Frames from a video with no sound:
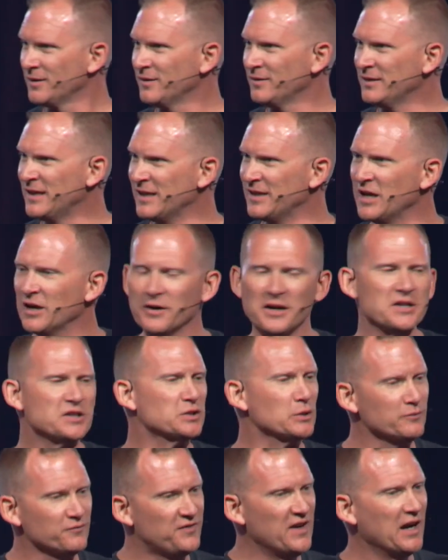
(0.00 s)
that there is
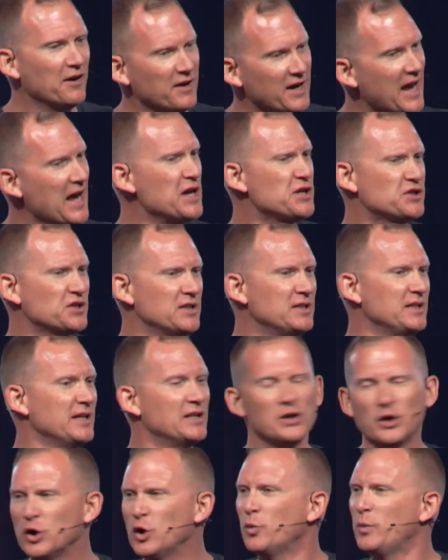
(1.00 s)
some variation
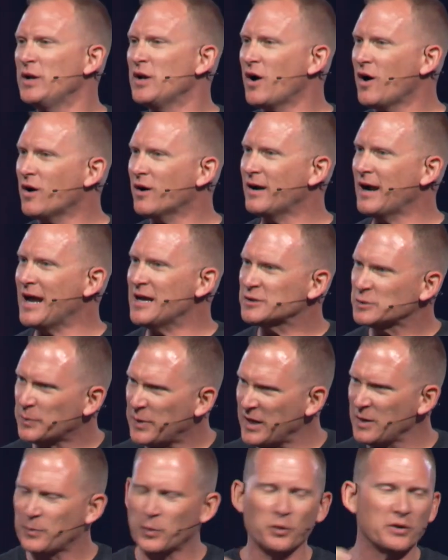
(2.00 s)
in who we are as
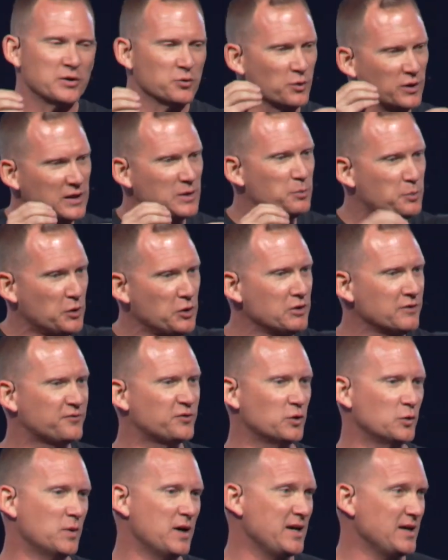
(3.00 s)
people in really
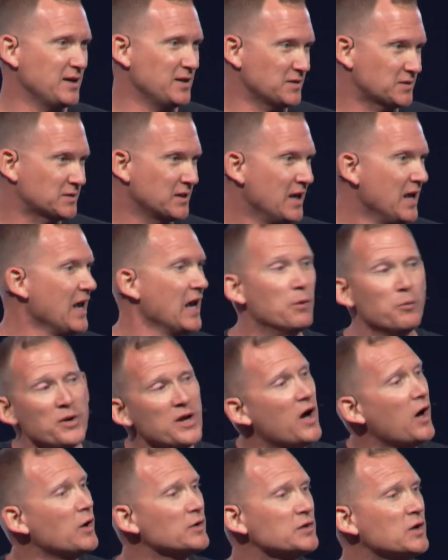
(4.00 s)
beautiful ways. And we
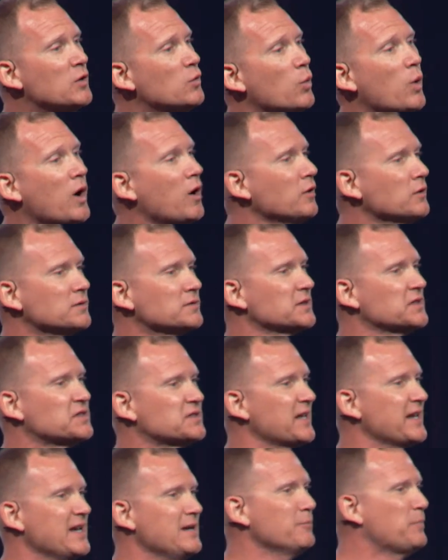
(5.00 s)
all don't walk the
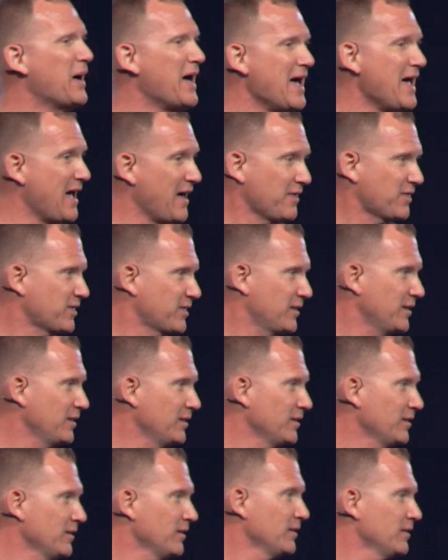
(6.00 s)
same path,
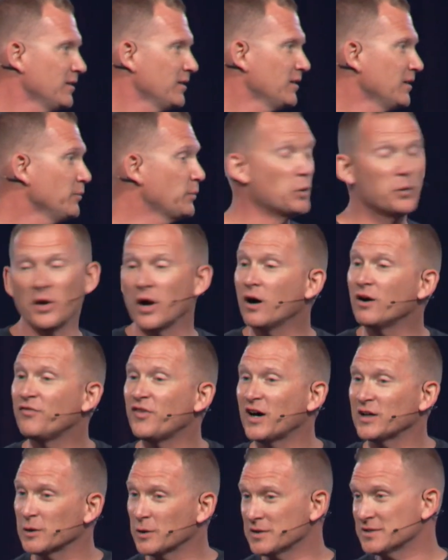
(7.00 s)
but we all
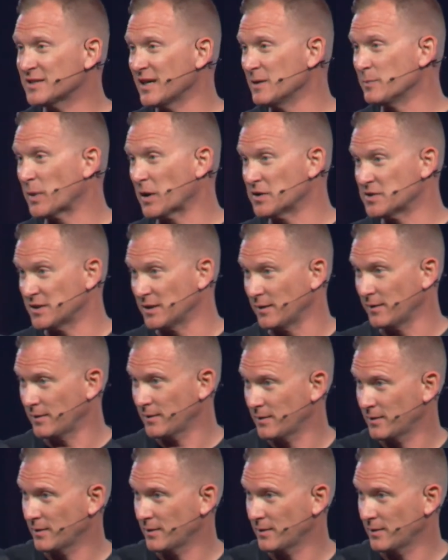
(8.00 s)
follow the same person.